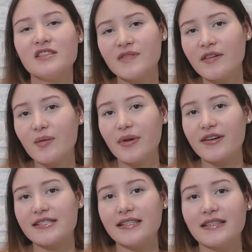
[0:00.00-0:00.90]
very
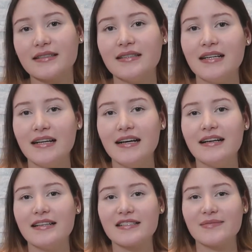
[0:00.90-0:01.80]
embarrassing.
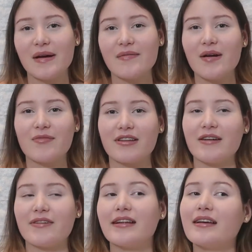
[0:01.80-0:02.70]
And my mom would
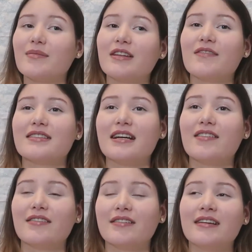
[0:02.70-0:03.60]
never let him live it
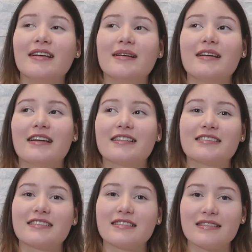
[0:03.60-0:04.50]
down.
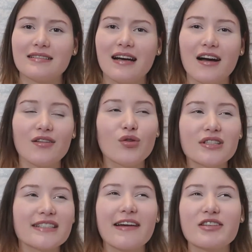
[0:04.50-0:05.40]
And who doesn't